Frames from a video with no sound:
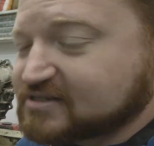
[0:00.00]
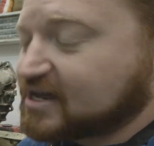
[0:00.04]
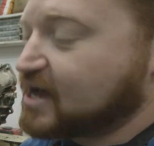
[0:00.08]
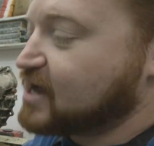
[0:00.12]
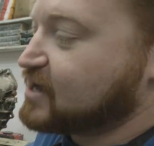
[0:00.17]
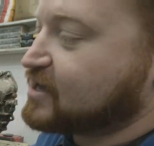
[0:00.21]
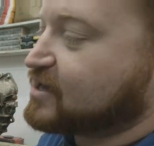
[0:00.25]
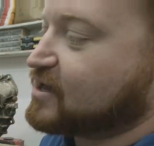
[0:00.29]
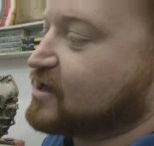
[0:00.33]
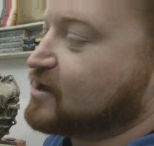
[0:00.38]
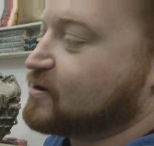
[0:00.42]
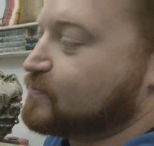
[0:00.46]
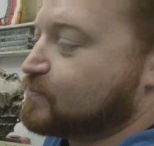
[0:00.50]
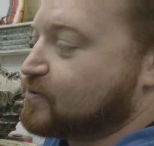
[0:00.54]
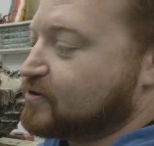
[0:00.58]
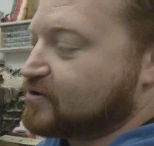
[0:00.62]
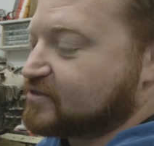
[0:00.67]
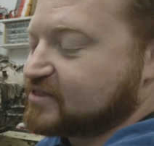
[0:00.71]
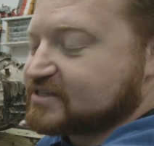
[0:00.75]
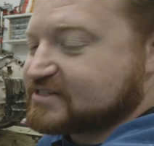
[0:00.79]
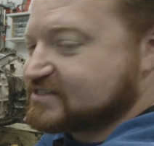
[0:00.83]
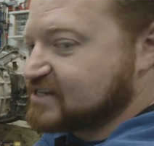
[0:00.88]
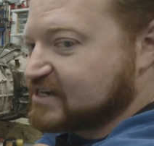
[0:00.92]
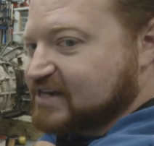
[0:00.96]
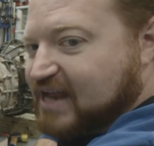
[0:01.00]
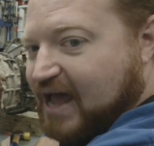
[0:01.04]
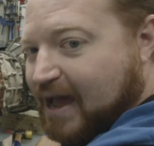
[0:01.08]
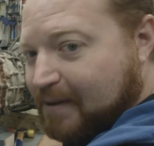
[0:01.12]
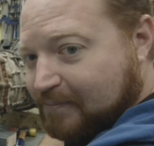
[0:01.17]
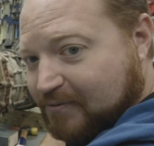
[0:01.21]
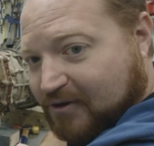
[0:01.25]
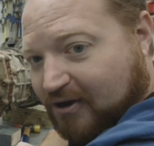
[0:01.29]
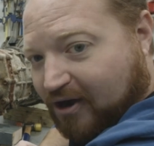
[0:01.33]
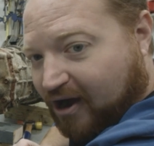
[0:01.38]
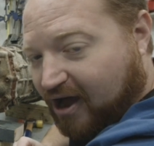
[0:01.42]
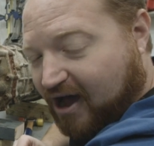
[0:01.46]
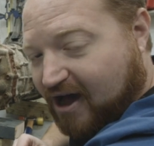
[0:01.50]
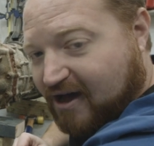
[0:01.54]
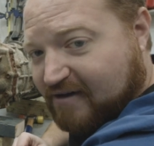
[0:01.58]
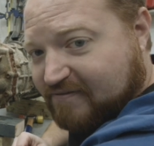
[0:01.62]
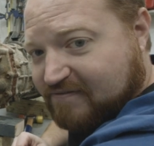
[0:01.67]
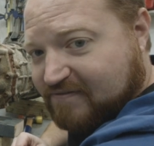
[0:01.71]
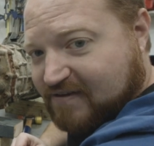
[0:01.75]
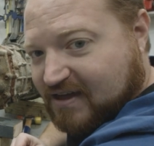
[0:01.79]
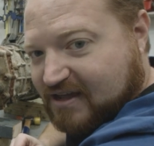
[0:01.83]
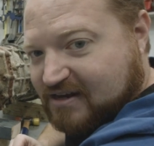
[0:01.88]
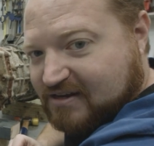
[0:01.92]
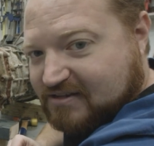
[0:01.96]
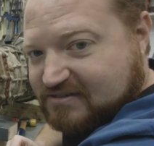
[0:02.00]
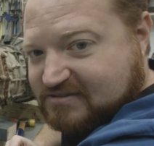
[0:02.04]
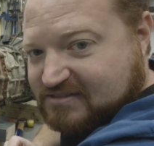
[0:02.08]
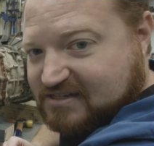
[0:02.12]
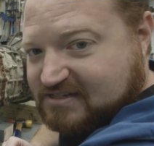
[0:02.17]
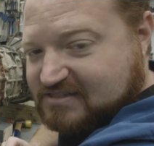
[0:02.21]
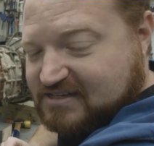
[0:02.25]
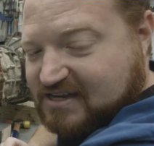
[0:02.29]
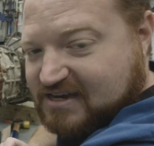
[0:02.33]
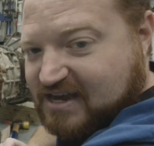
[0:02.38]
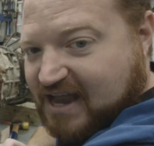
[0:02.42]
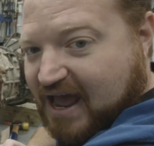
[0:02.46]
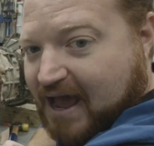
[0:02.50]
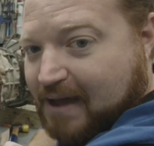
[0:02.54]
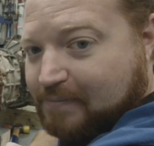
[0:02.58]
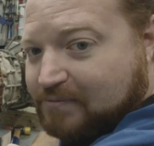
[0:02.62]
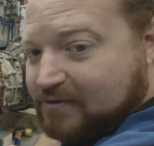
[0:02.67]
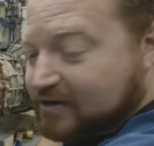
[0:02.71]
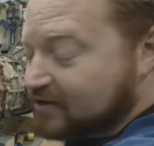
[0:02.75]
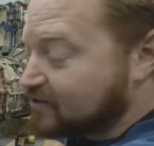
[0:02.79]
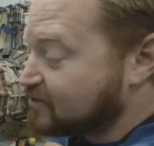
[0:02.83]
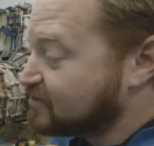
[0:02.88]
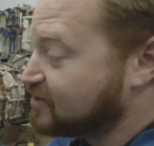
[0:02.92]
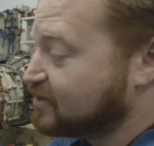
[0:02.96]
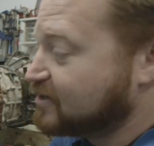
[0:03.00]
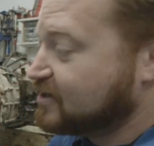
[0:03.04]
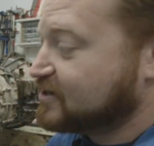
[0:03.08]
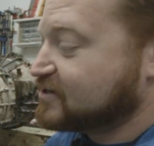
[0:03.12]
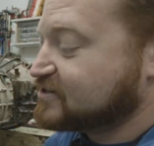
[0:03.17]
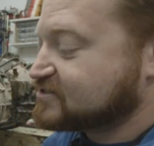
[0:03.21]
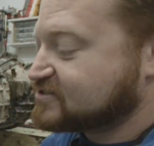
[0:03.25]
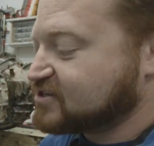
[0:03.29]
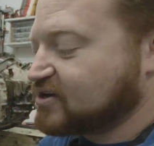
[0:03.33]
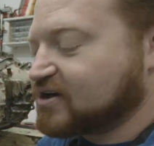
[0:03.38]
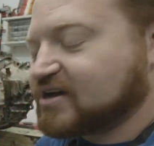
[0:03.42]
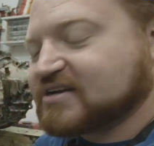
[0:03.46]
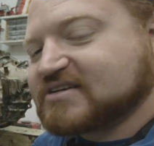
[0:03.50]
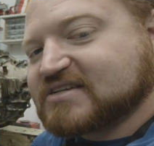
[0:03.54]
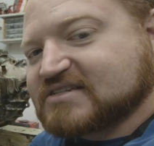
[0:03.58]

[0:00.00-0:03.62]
I can pull this adapter off and use this adapter. So I